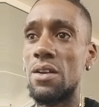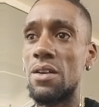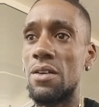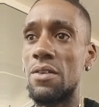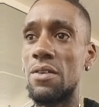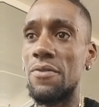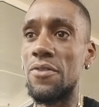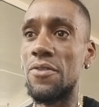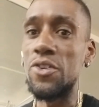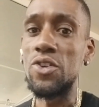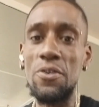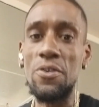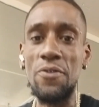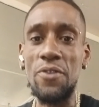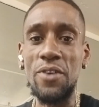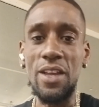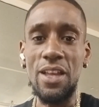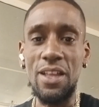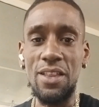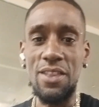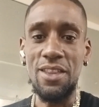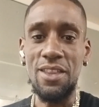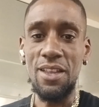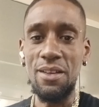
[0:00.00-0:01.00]
for you to
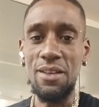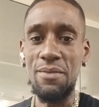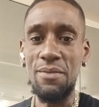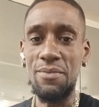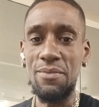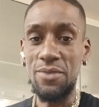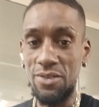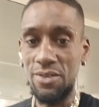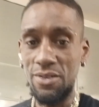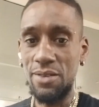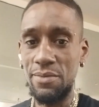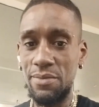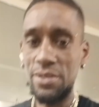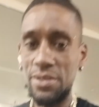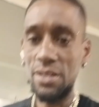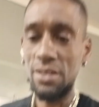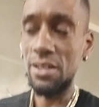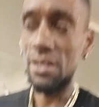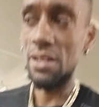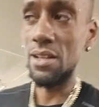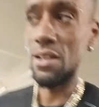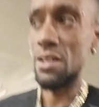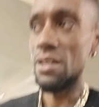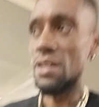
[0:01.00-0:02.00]
forget them. You know what I'm
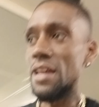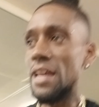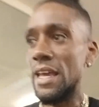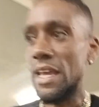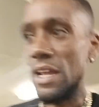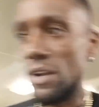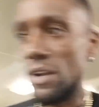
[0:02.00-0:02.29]
saying? It'll